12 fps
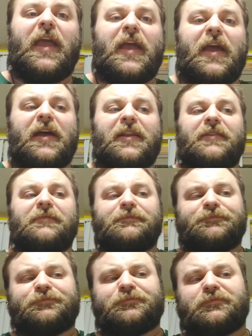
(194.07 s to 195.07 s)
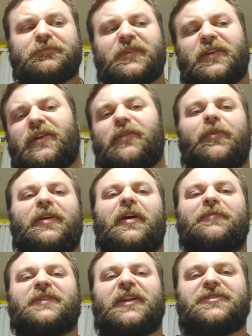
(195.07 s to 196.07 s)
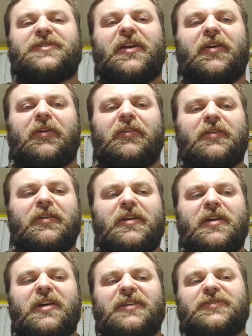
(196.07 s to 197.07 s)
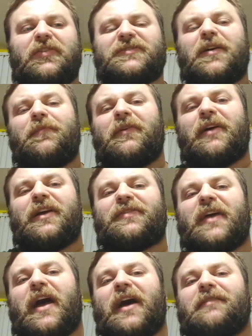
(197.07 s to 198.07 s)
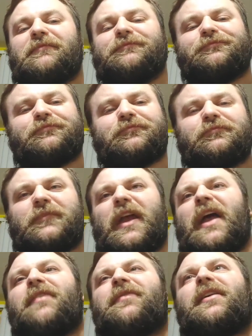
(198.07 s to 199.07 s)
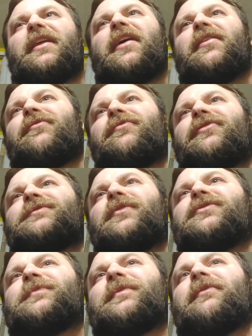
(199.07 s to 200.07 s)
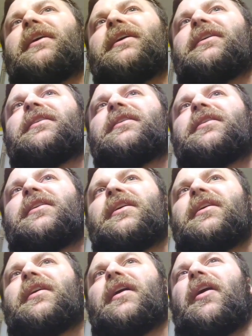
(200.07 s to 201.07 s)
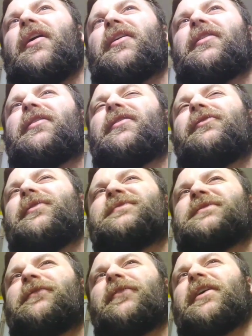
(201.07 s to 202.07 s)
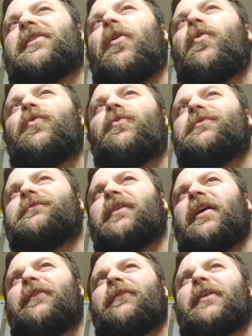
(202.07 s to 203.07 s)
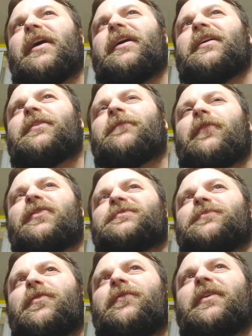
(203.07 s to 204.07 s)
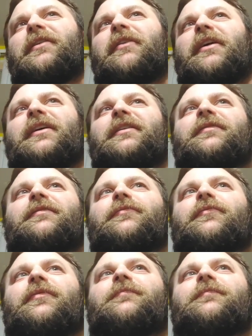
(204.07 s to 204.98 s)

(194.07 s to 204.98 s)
and he comes out of jail. So something like that. And then I hear there's supposed to be clips of old the first movie,